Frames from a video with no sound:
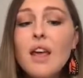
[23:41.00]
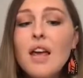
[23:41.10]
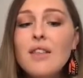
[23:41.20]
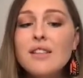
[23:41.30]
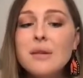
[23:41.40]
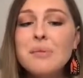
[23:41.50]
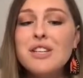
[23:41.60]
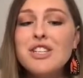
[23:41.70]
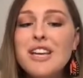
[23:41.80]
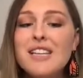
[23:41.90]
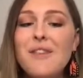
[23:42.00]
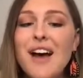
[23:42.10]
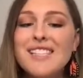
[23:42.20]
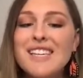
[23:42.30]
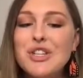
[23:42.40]
This image is
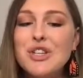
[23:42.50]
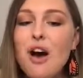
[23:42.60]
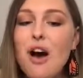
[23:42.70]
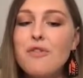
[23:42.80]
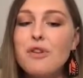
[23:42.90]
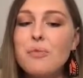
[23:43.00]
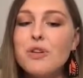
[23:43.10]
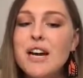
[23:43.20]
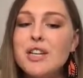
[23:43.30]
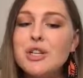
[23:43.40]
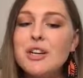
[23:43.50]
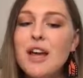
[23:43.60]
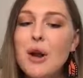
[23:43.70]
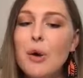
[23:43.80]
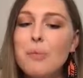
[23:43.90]
vaccination offered protection
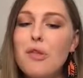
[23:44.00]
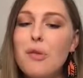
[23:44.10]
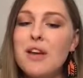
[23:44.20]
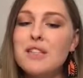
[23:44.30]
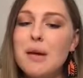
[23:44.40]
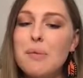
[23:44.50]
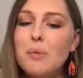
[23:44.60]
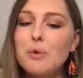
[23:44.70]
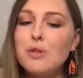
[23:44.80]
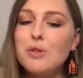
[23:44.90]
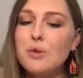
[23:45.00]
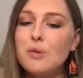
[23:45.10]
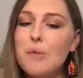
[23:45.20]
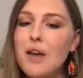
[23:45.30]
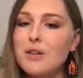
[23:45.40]
and hope that the pandemic would
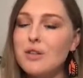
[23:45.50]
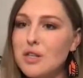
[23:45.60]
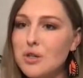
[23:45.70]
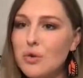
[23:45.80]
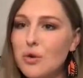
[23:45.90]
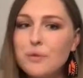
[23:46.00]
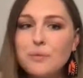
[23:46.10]
soon be under control.